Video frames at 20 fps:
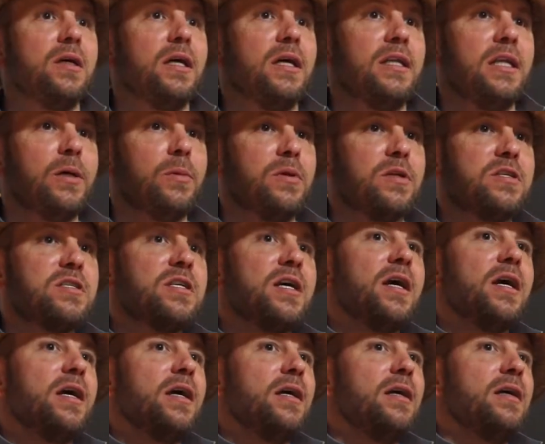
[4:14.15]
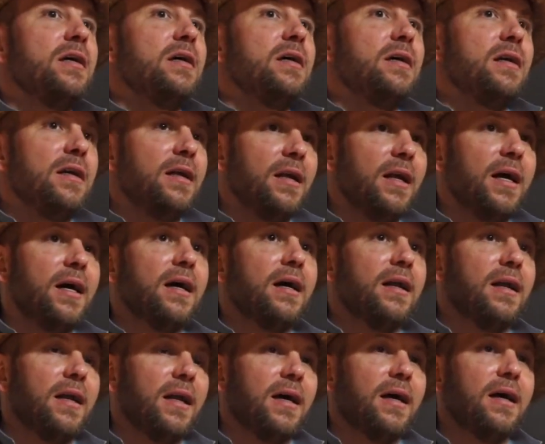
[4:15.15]
And they would say, la,
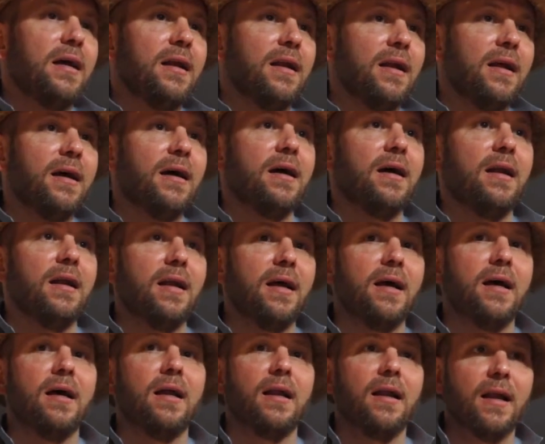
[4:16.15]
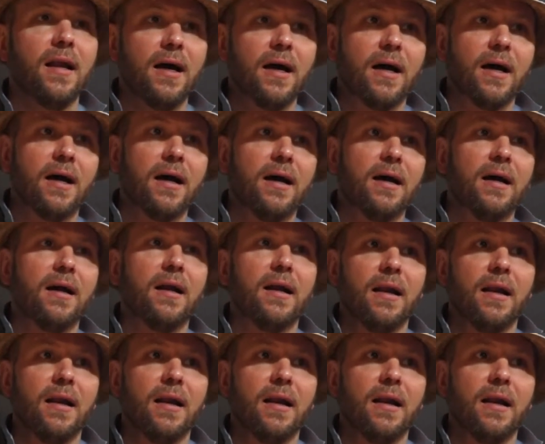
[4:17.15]
la, la, la, la,